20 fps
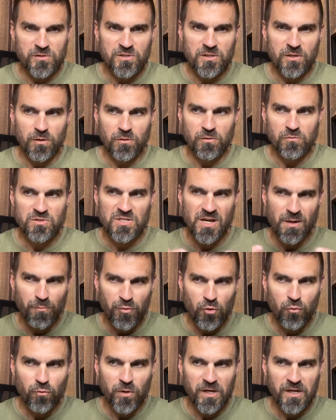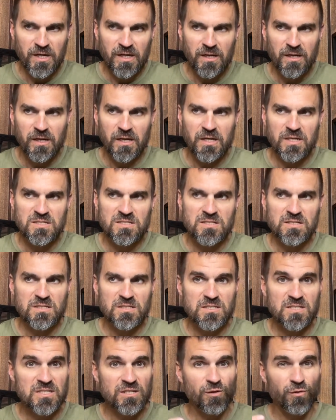So tempo running is
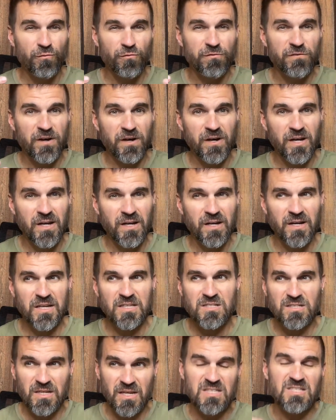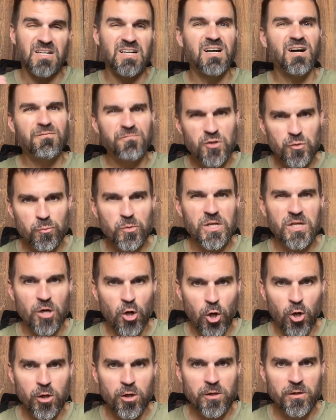still very, it's it's a comfortably
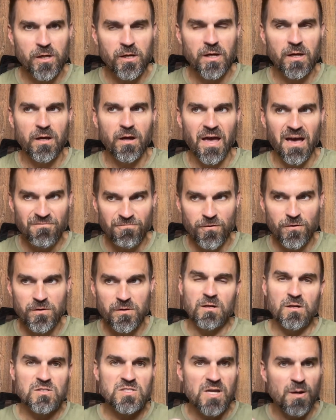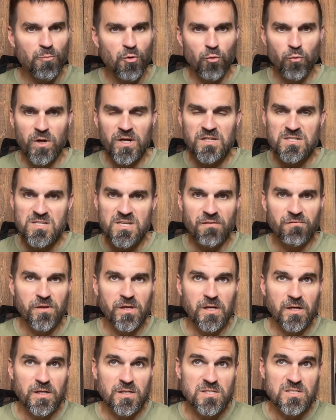hard effort. A uh, tempo run is
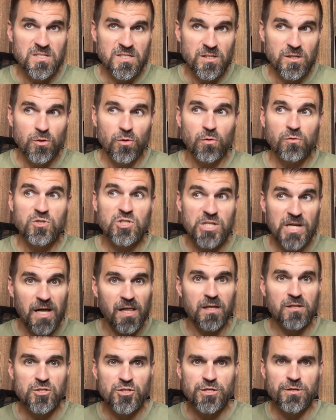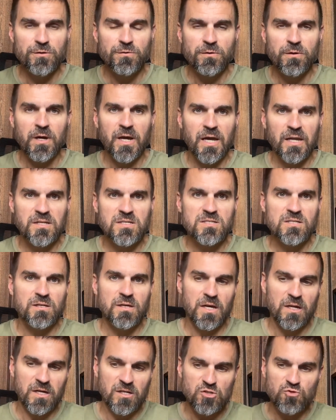definitely gonna still challenge you and it's,
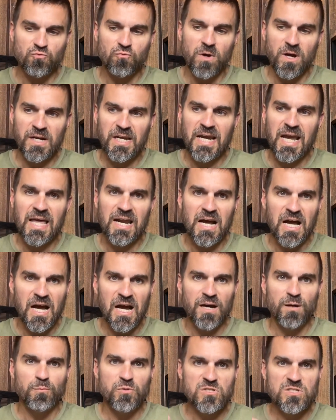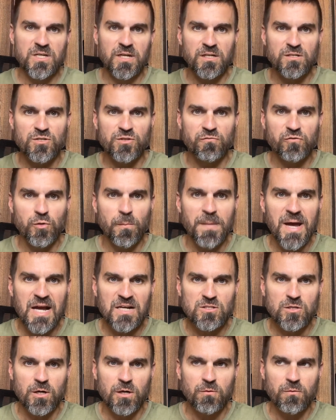and it's running at a higher percentage of your
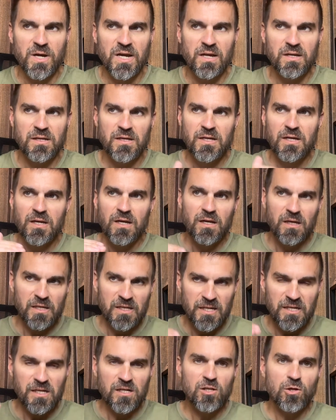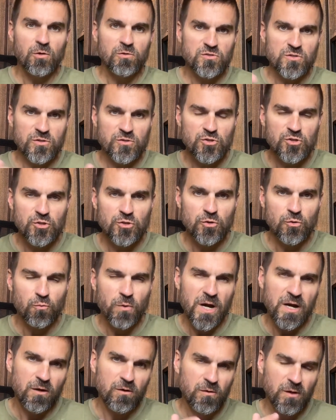max heart rate, getting closer to
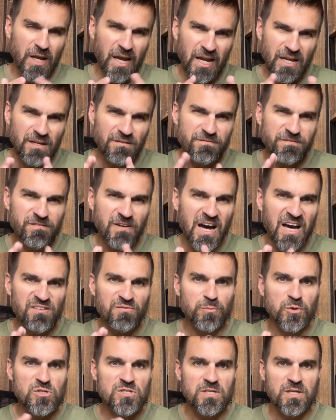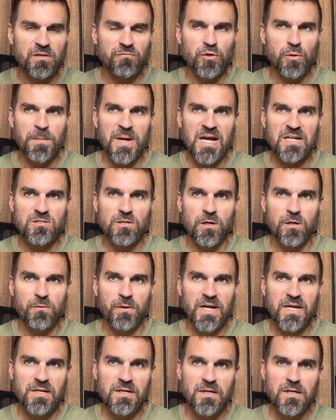around 85% of your max heart
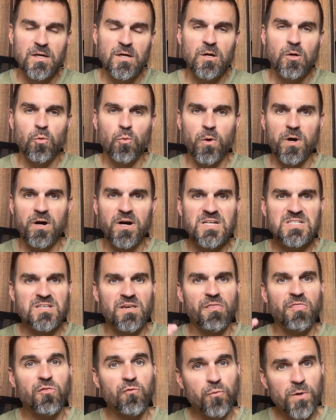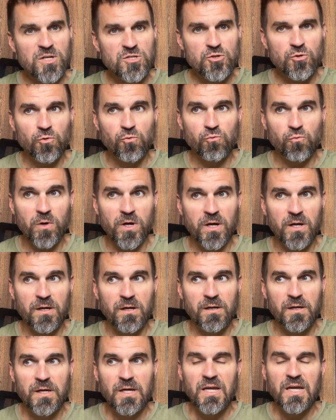rate, whereas a threshold run
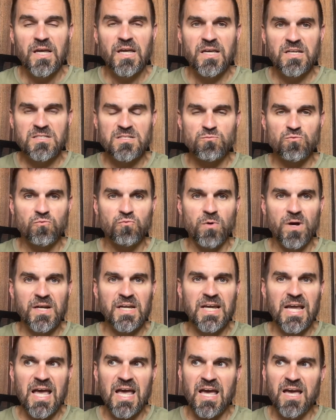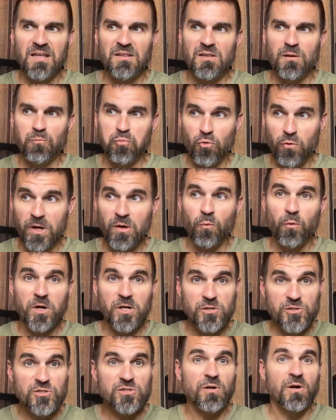is running at the point where
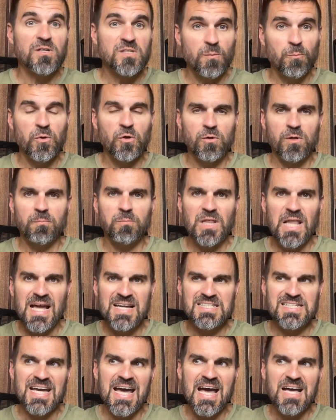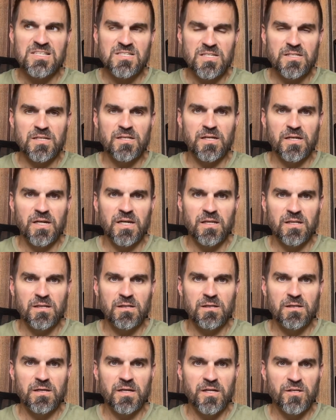you start to build up lactic acid
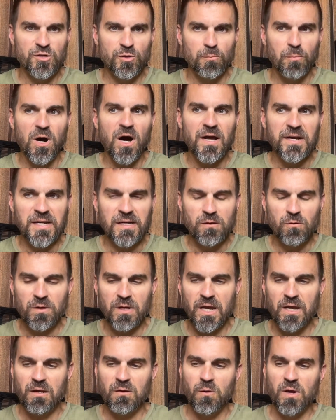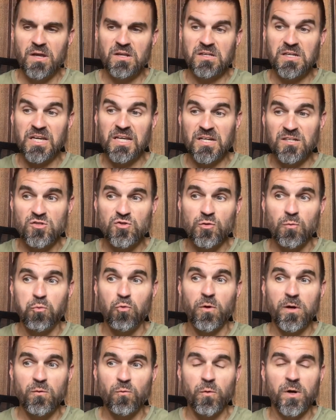in in your body and and getting to a
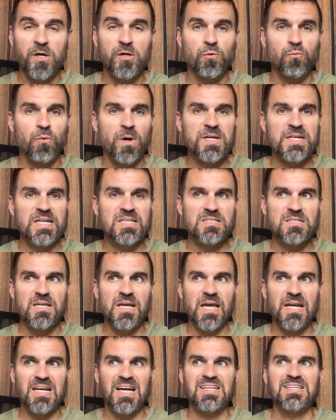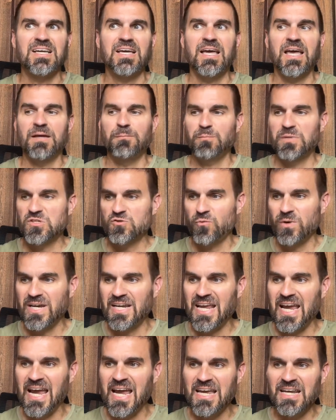point where you're running at at, a, at
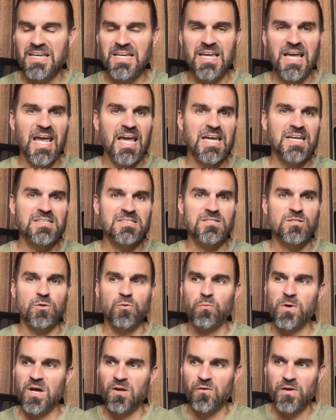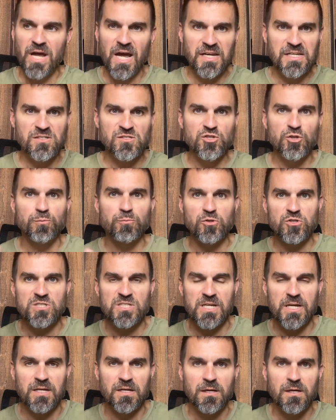between 88 to around 92
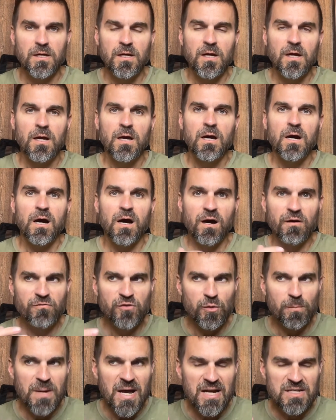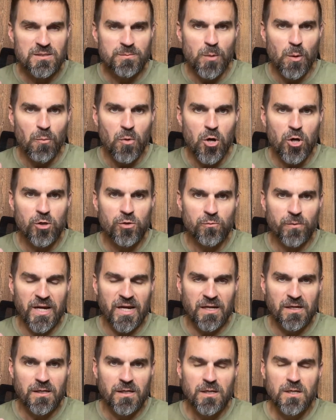percent of your maximum heart
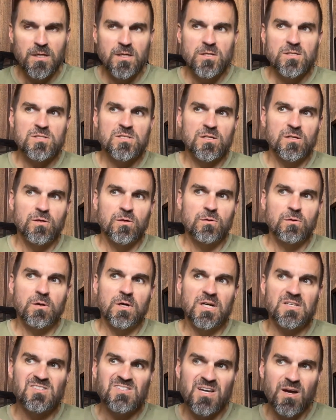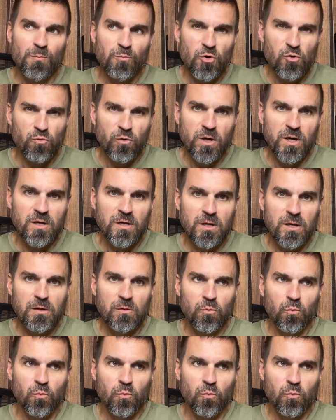rate. So a tempo run,